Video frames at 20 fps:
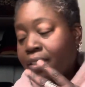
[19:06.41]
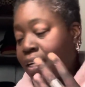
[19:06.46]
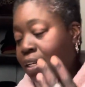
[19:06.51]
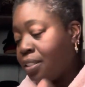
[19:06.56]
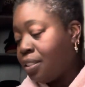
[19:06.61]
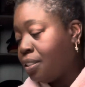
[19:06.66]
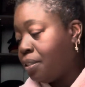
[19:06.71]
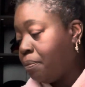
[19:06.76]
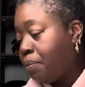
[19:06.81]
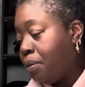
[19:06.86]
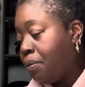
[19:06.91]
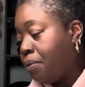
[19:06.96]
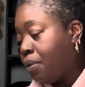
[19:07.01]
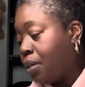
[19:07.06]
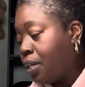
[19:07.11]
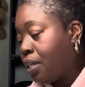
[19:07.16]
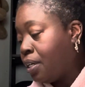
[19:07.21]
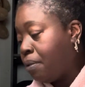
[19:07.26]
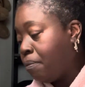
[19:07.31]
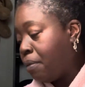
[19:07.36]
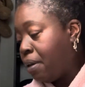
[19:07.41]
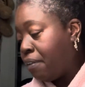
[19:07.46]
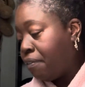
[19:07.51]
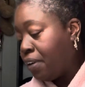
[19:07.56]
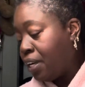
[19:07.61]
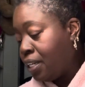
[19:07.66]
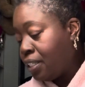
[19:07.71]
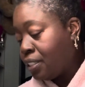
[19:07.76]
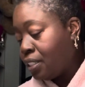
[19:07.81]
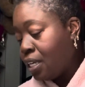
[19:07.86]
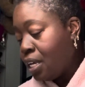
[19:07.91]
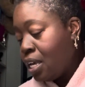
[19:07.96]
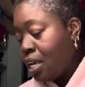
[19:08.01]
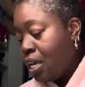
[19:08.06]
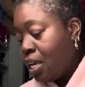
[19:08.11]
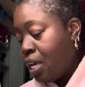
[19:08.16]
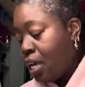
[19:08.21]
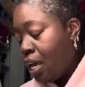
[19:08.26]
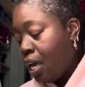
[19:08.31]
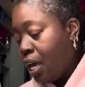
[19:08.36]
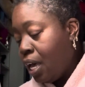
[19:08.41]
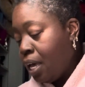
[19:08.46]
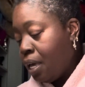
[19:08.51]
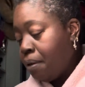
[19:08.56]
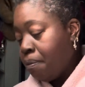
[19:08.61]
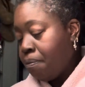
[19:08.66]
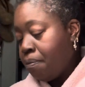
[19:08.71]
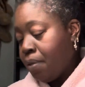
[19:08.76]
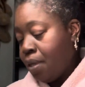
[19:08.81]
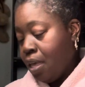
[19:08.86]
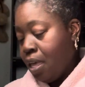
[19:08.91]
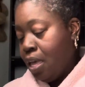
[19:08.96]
I should be working on my face. Um.